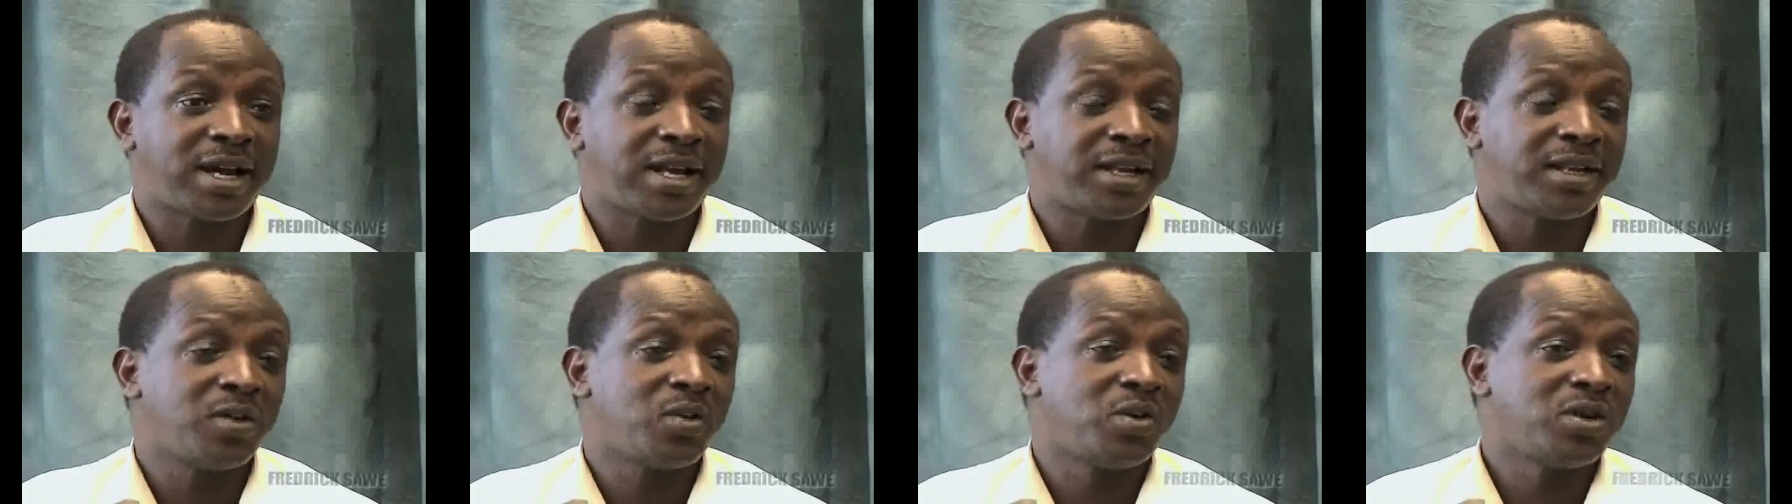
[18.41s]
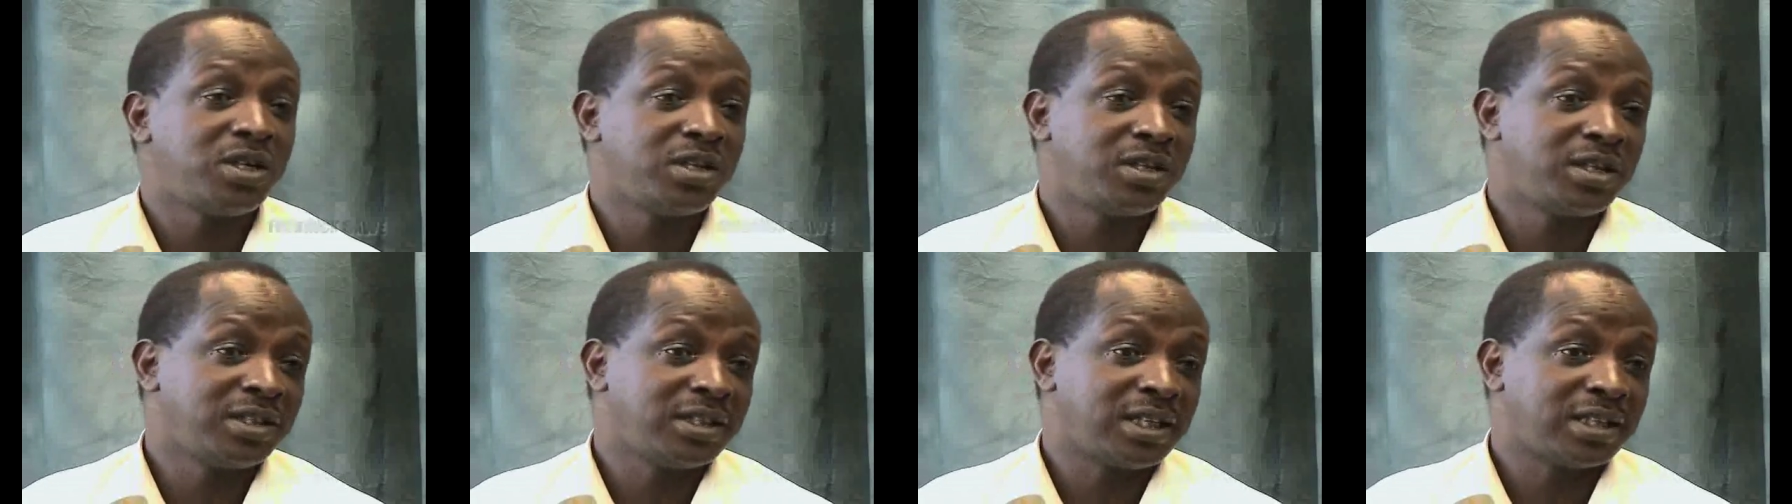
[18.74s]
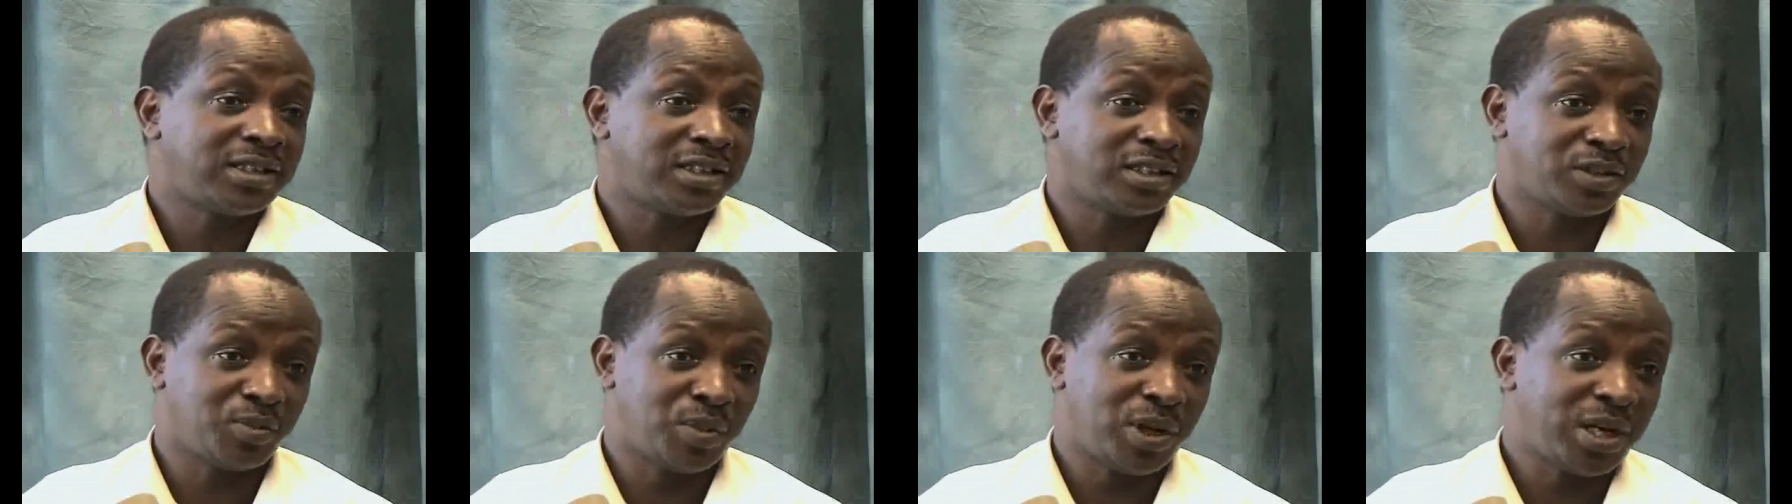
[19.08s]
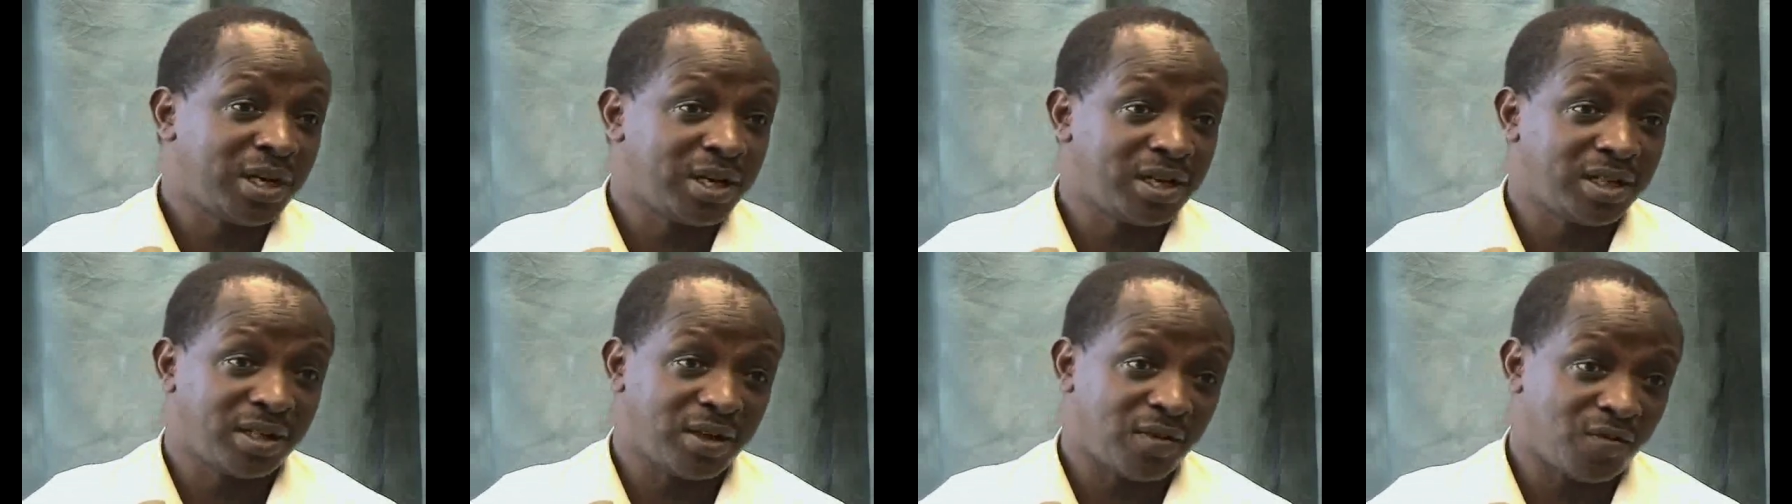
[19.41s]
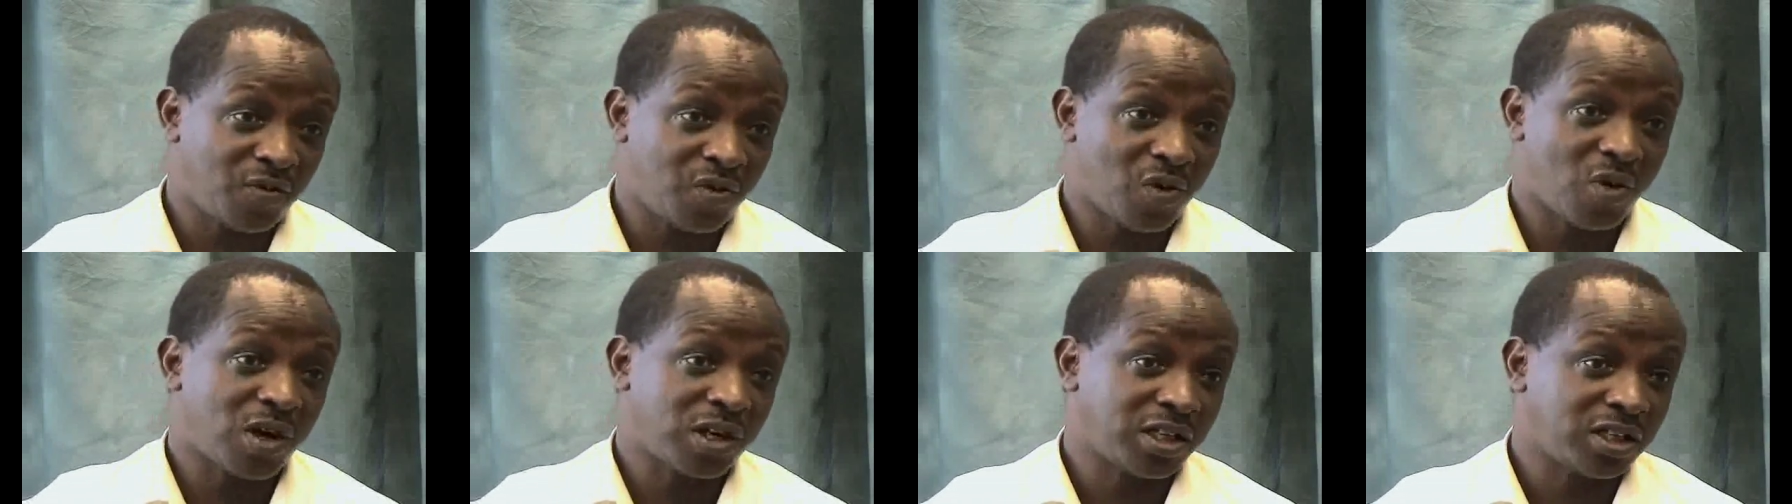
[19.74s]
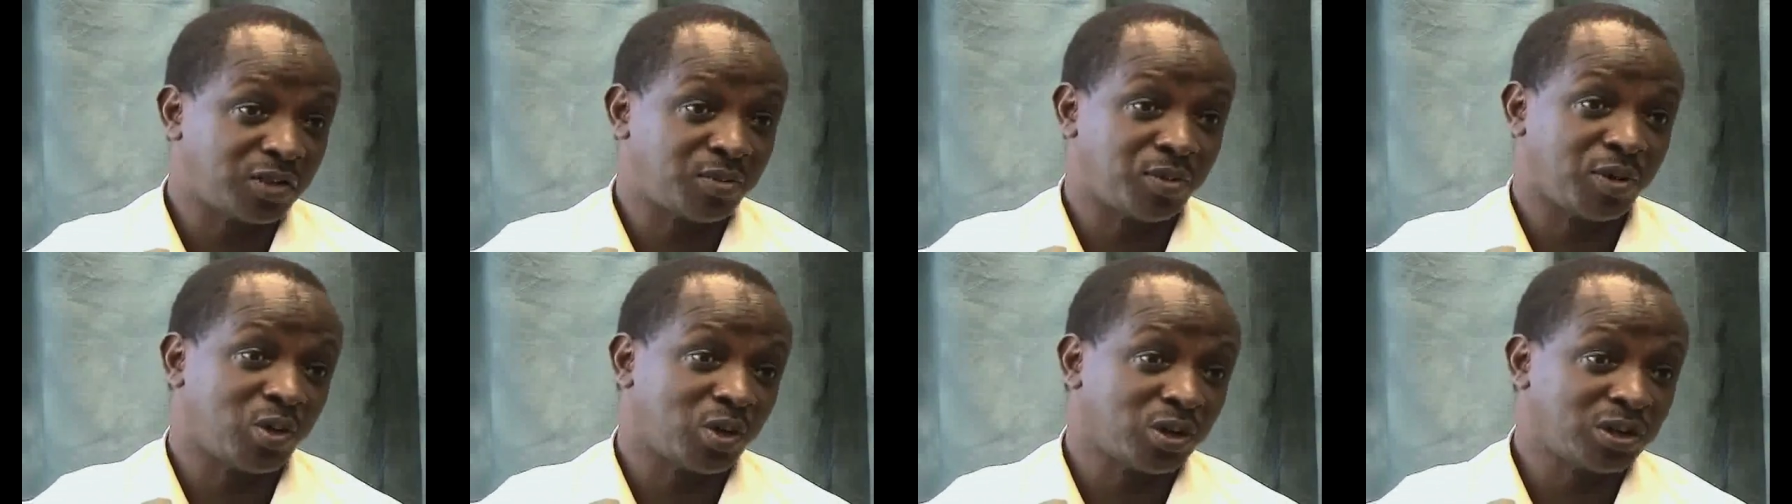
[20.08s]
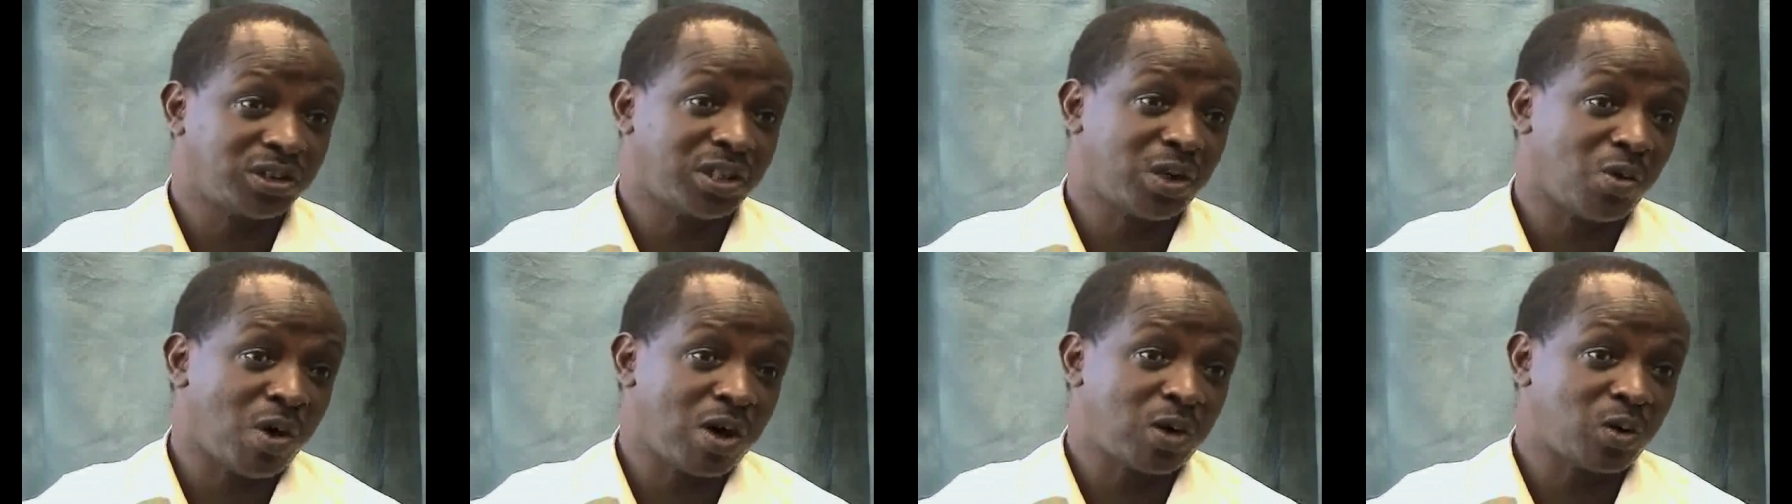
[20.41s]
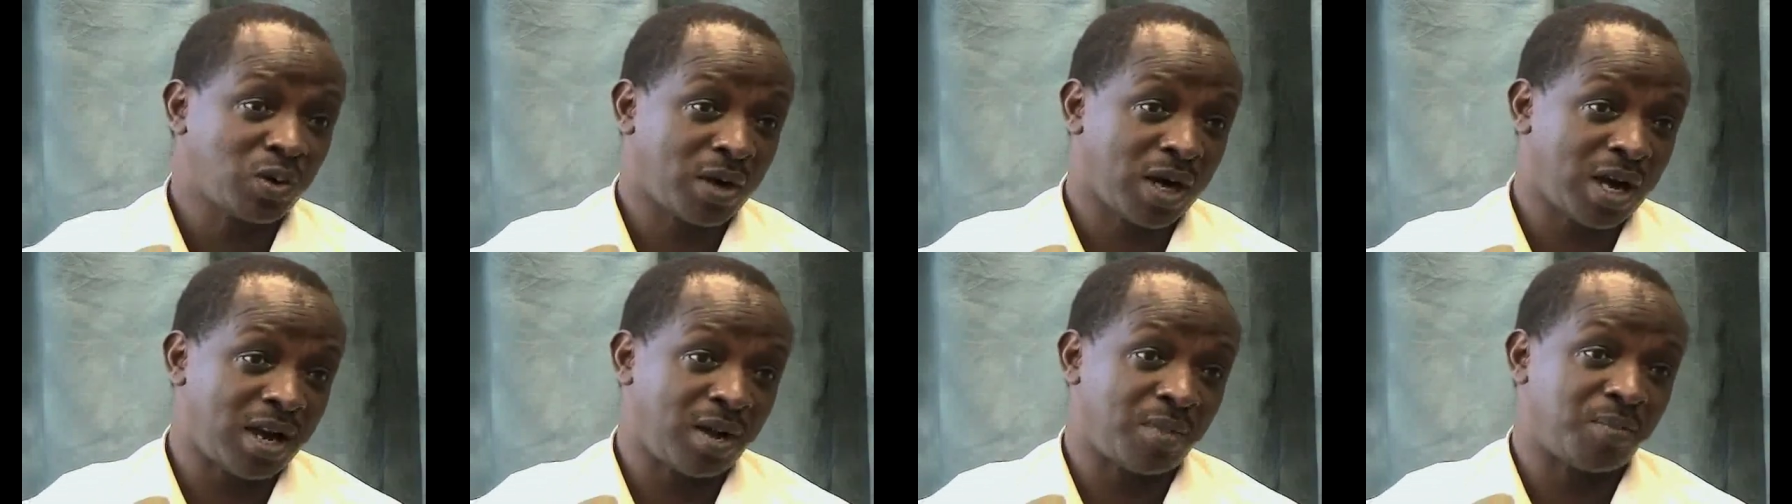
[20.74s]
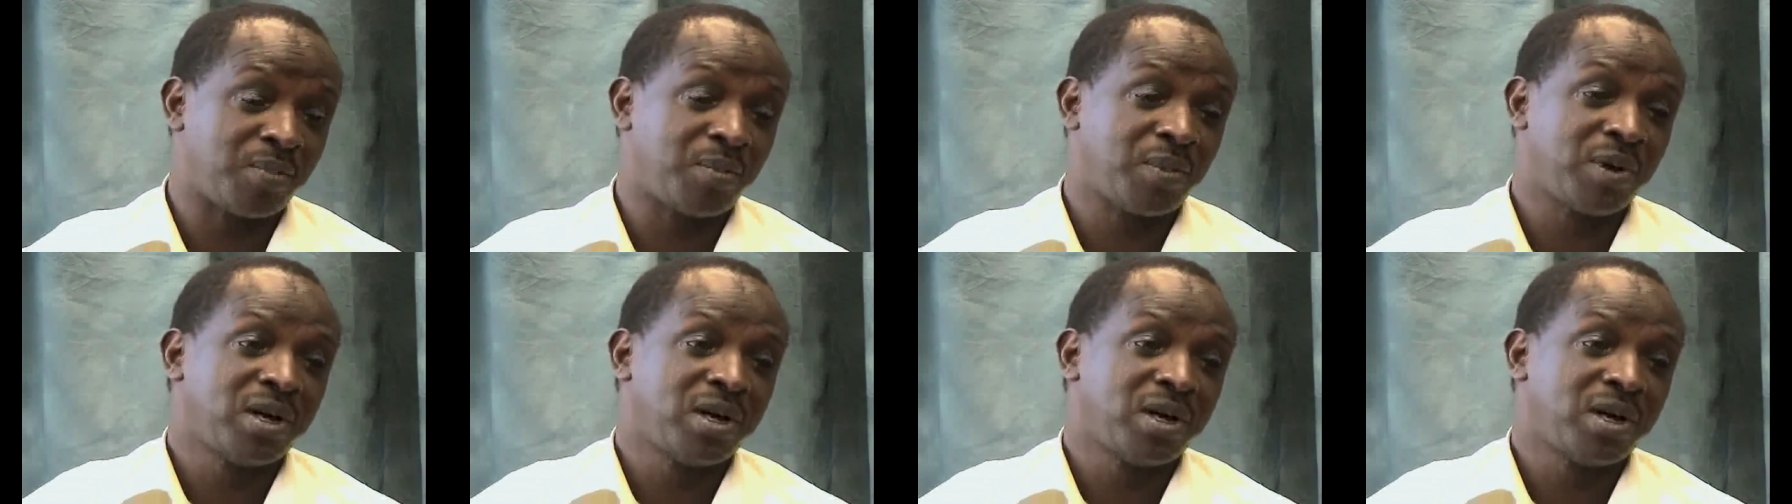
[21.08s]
and the only thing that is bringing them forward is because they want to help,